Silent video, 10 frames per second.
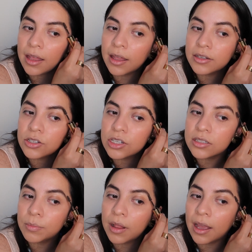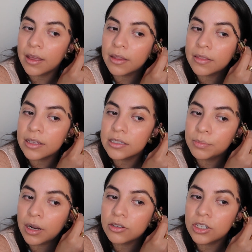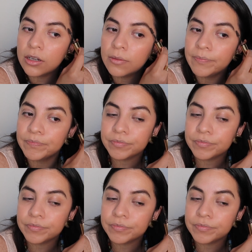I like to just apply this brow gel